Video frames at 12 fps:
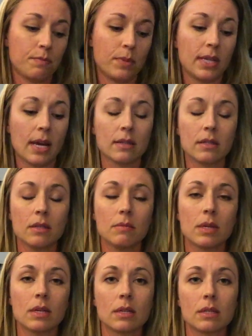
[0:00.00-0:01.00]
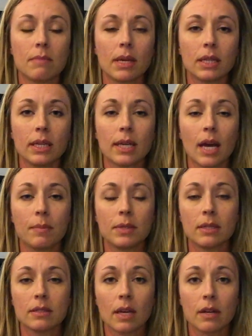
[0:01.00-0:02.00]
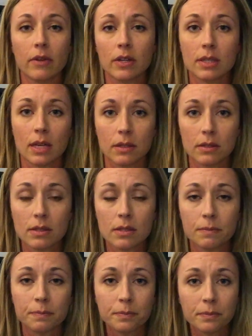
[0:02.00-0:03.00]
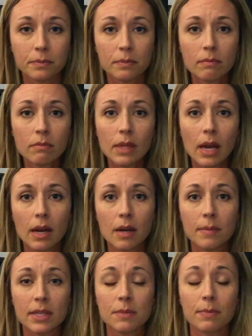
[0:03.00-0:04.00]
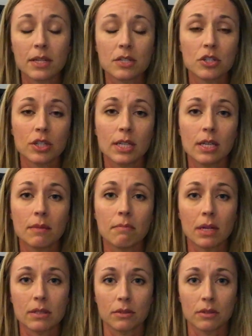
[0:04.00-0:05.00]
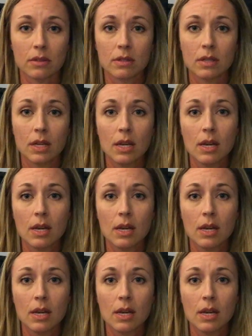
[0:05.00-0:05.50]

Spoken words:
Potassium is mainly kept inside of our cells, especially muscles.